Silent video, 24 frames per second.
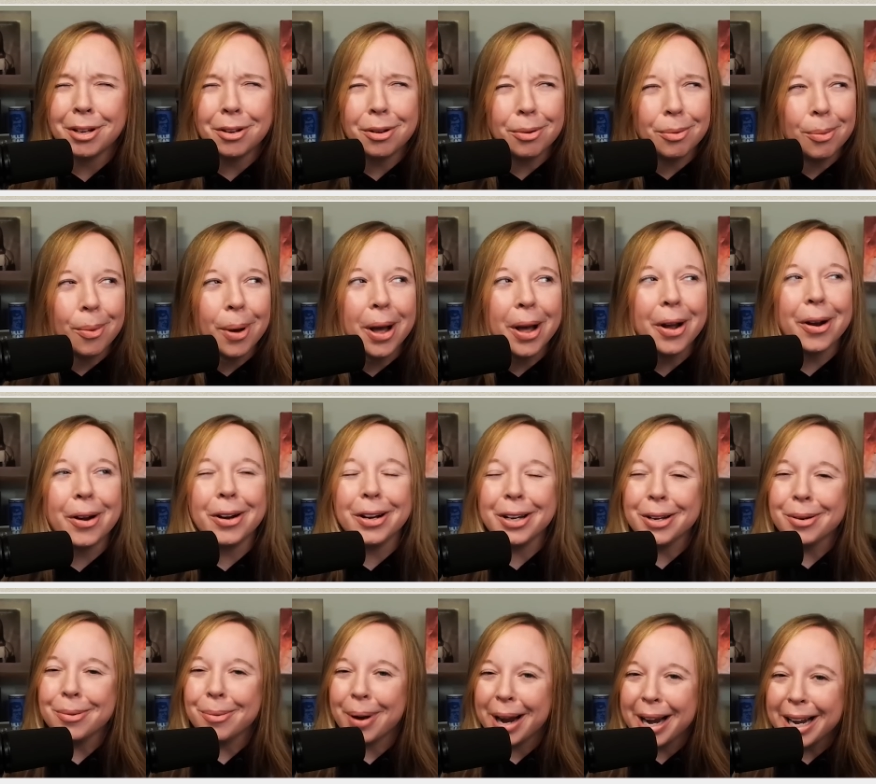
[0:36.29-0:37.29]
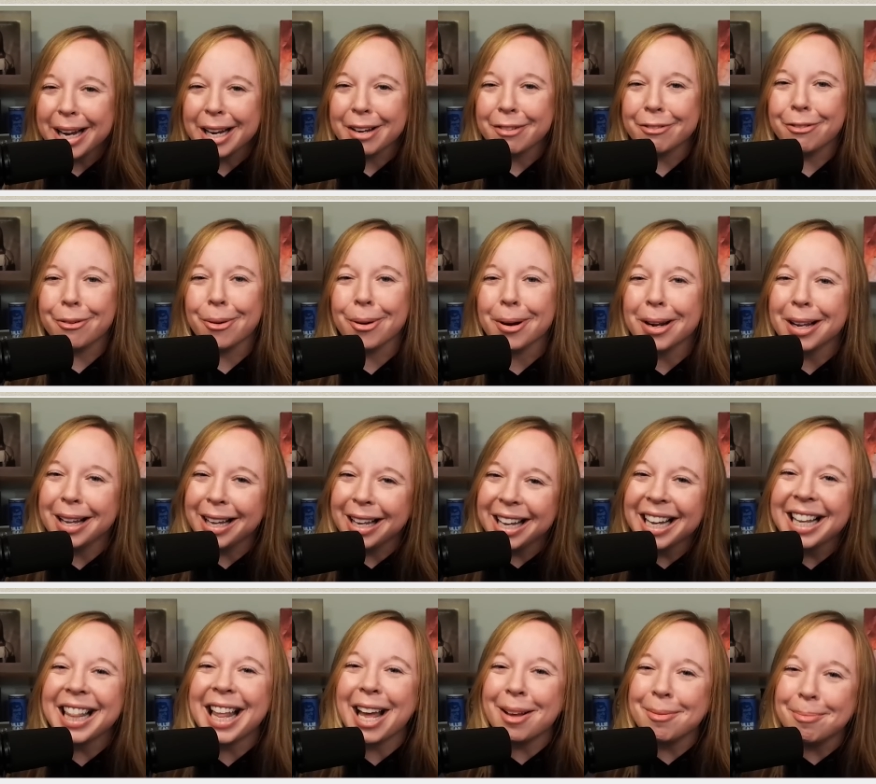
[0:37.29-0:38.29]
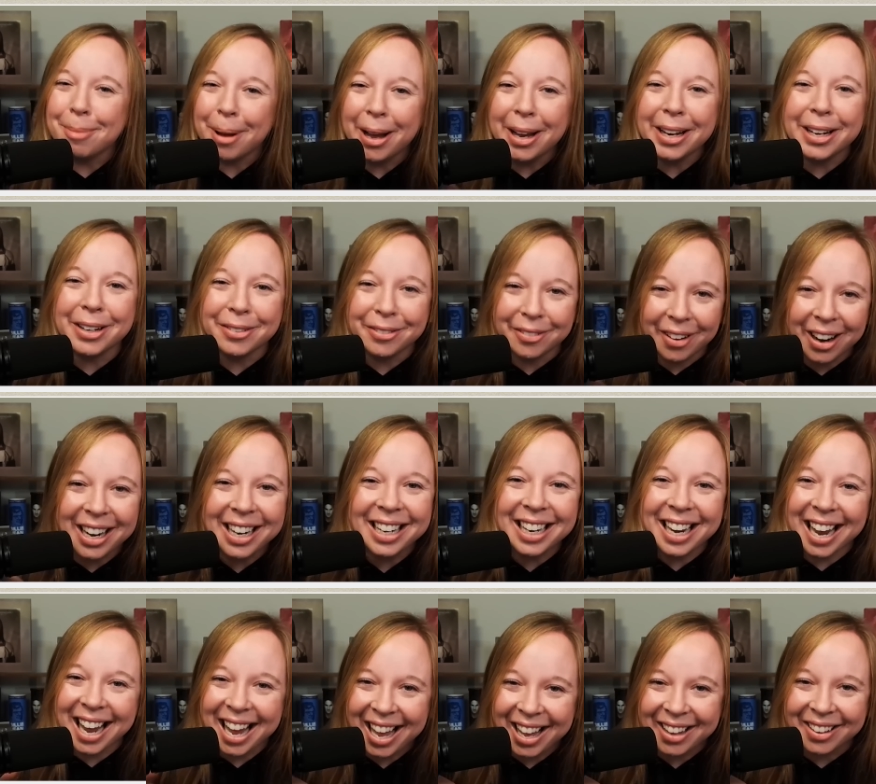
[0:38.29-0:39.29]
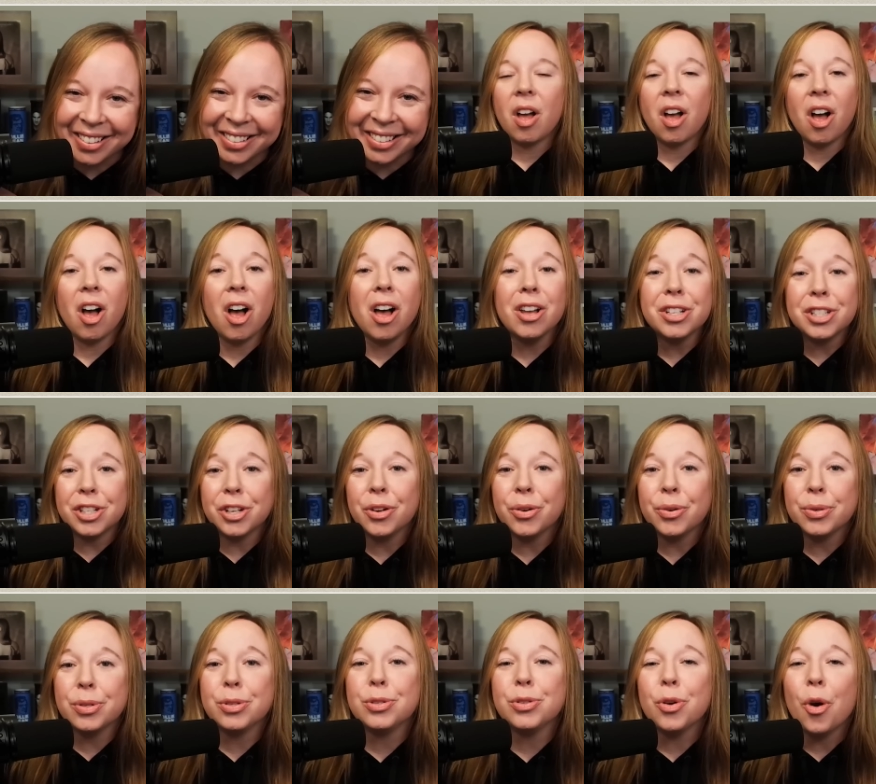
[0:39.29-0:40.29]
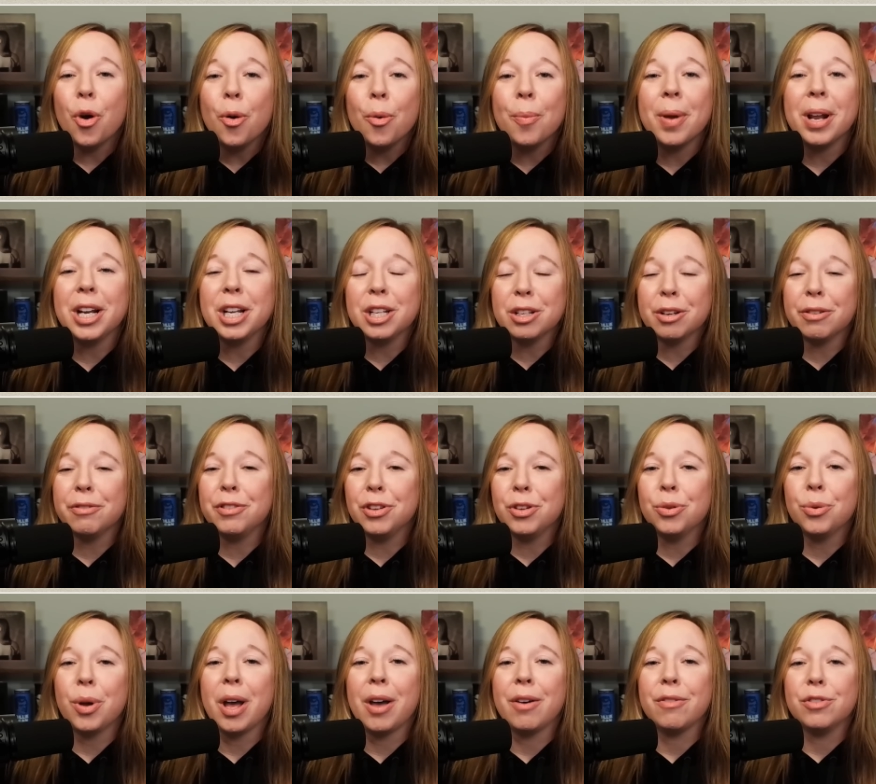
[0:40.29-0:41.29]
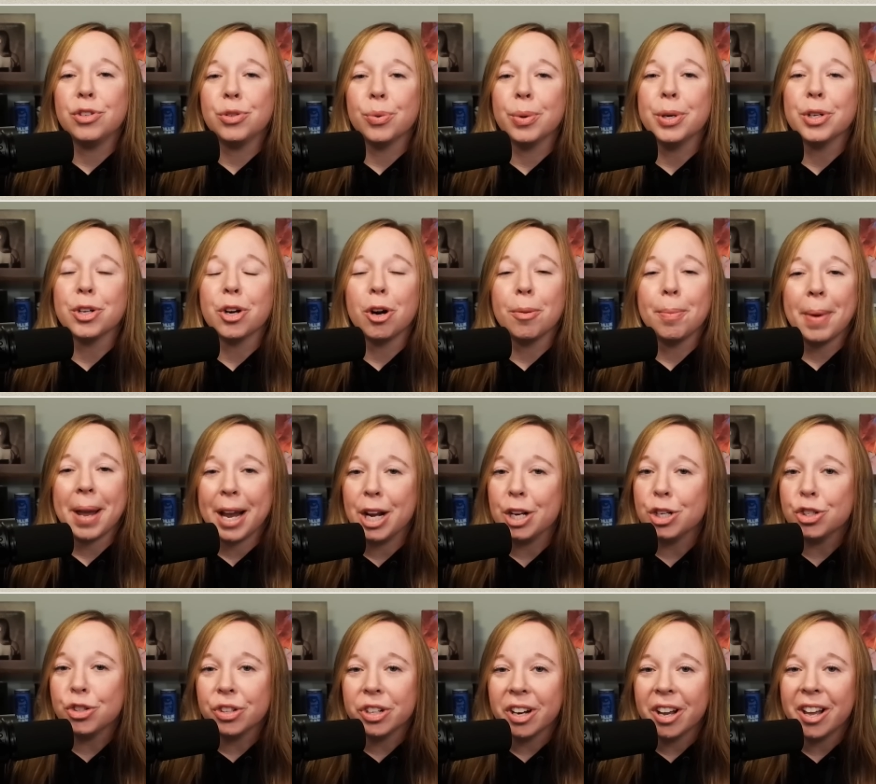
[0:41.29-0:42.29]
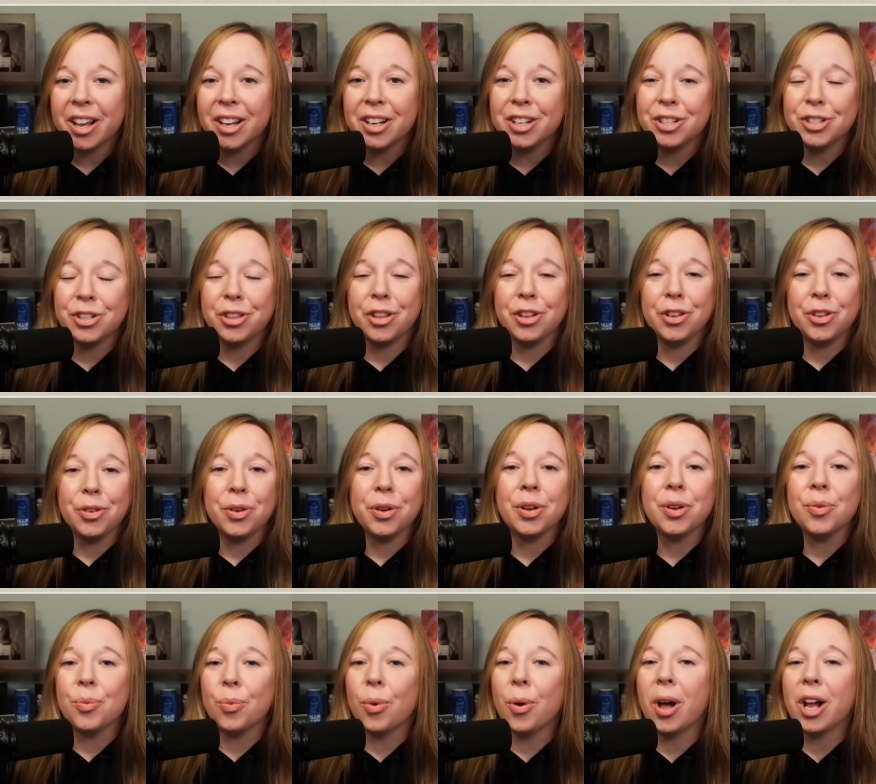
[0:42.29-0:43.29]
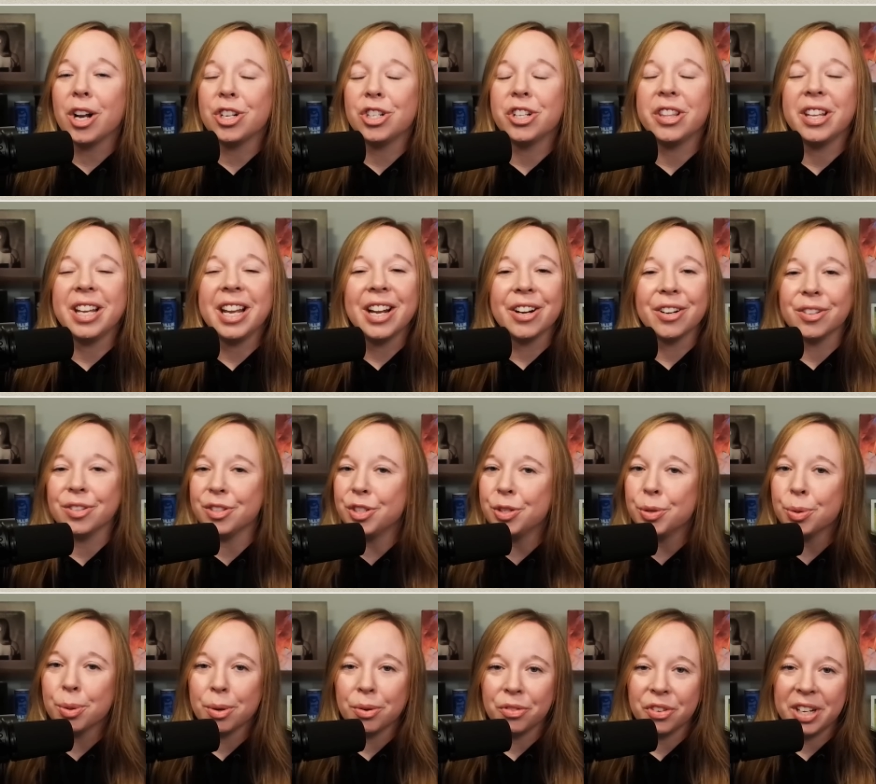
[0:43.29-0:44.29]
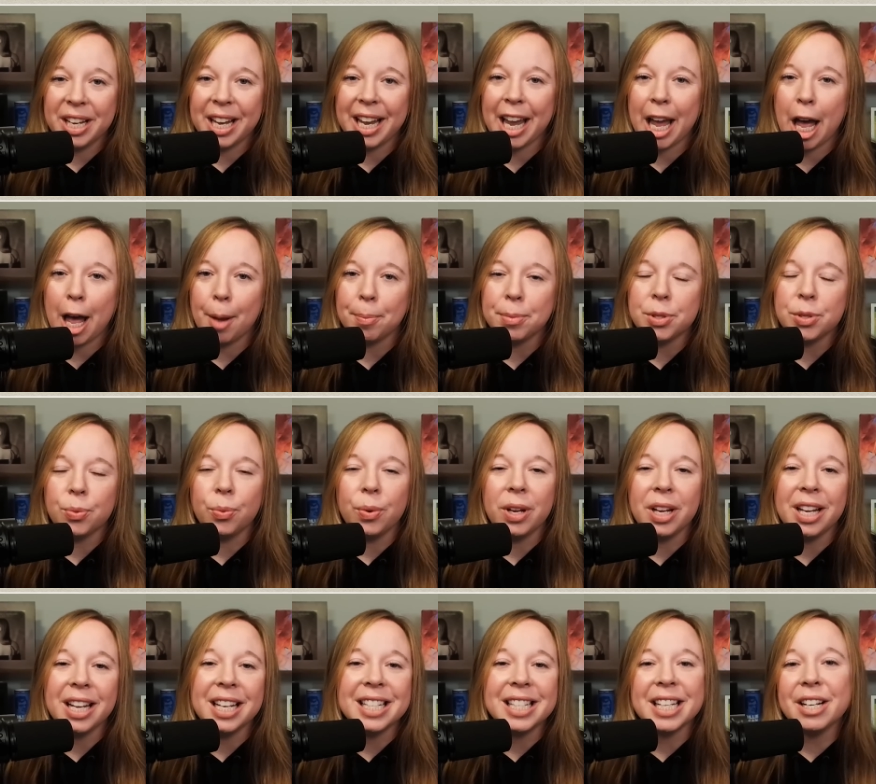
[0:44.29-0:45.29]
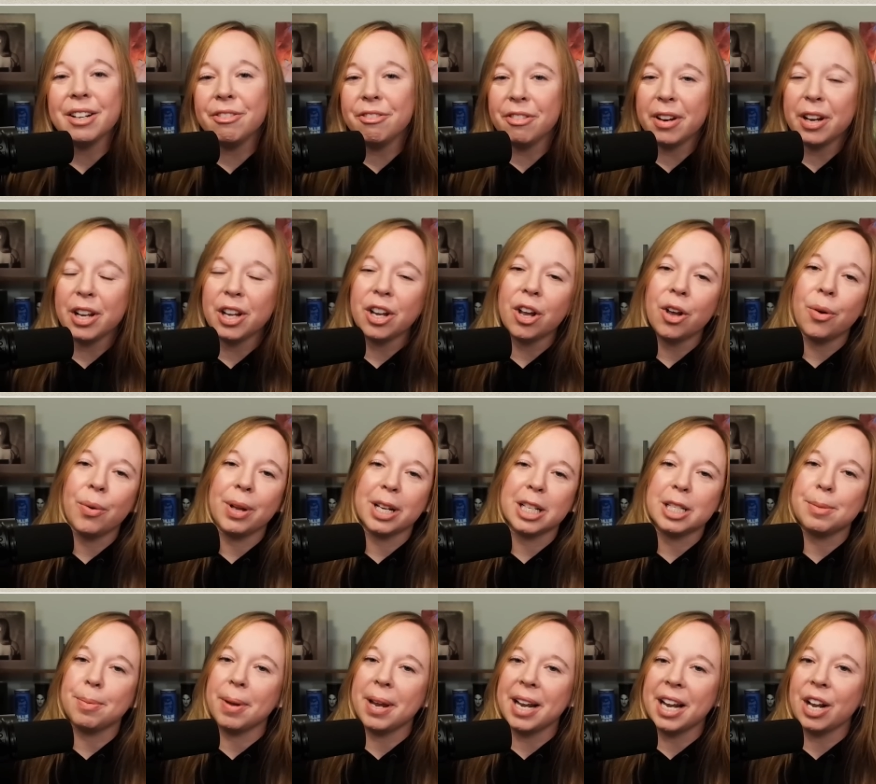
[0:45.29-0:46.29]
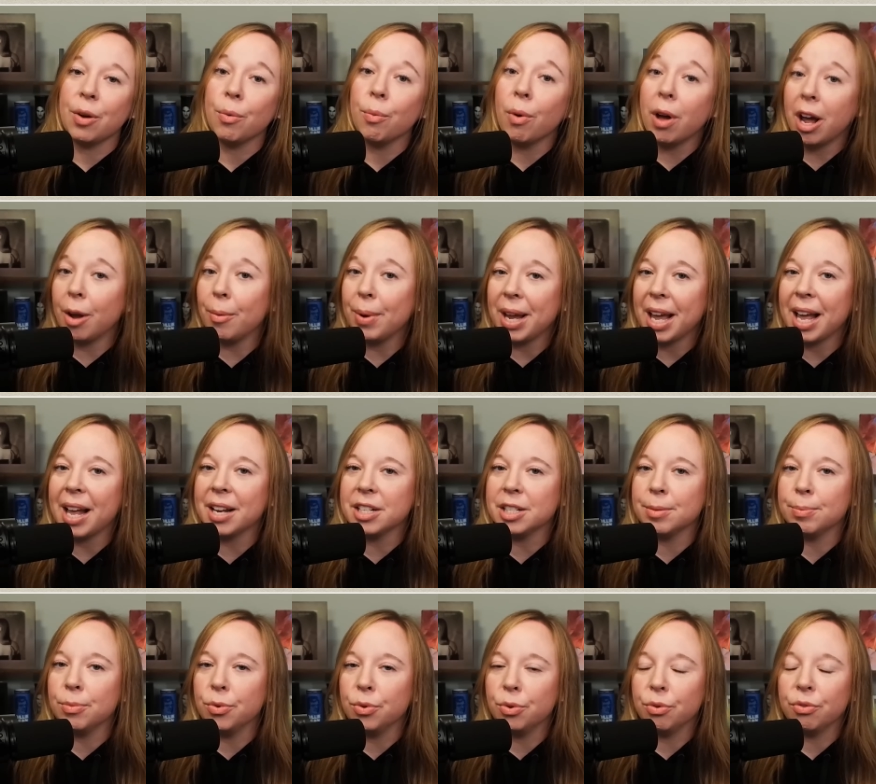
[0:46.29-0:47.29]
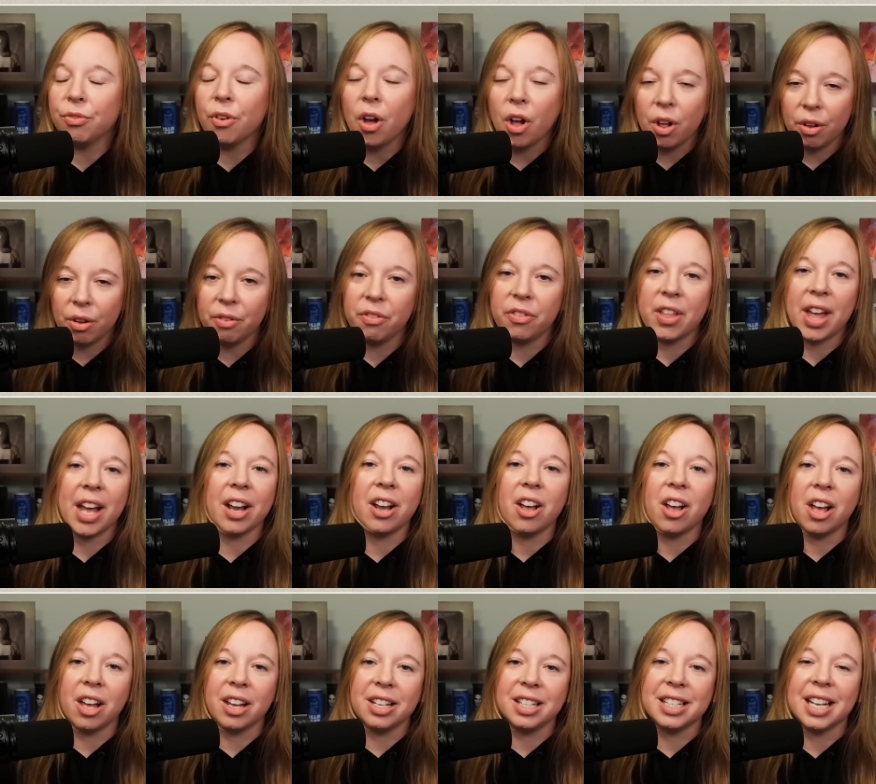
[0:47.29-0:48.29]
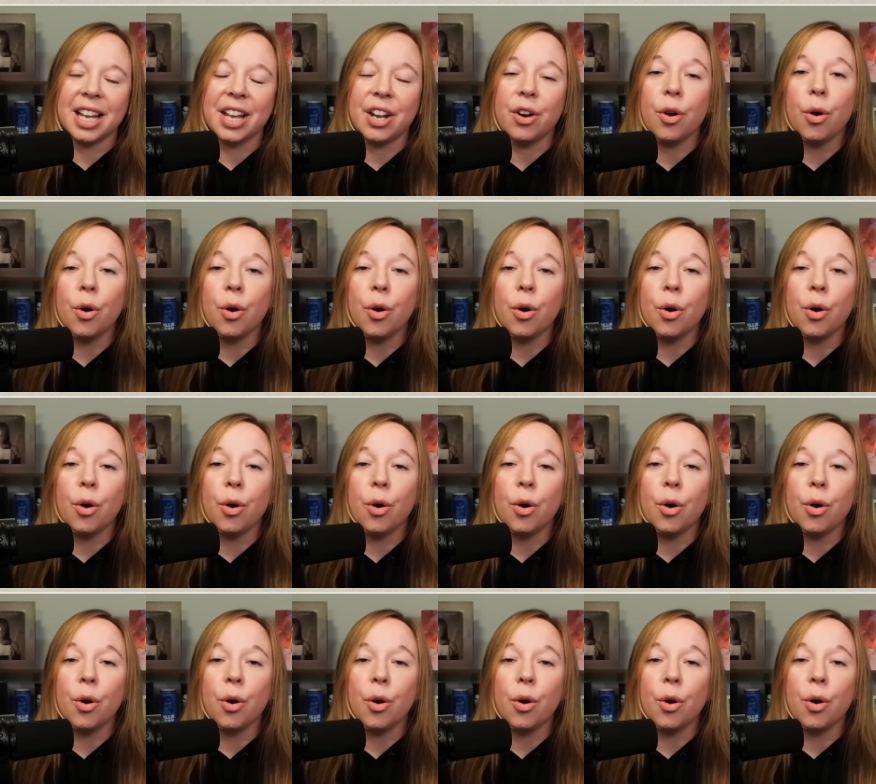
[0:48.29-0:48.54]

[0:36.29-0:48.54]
what are you waiting for? Click that button right now. Also, so many of you have joined our Patreon so that you can watch the Eras Tour recaps. We did a video explaining why we had to move all of that content